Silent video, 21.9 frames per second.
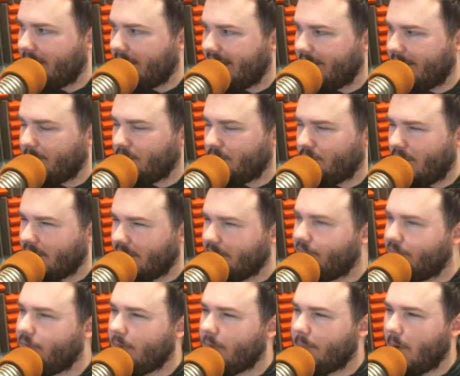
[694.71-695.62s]
being able to run
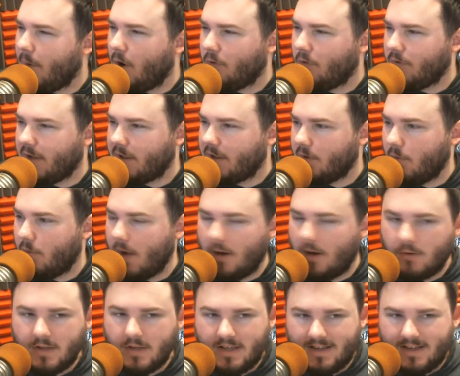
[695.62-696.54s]
the football really
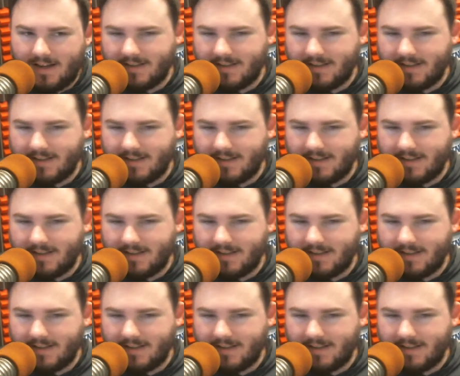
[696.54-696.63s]
well.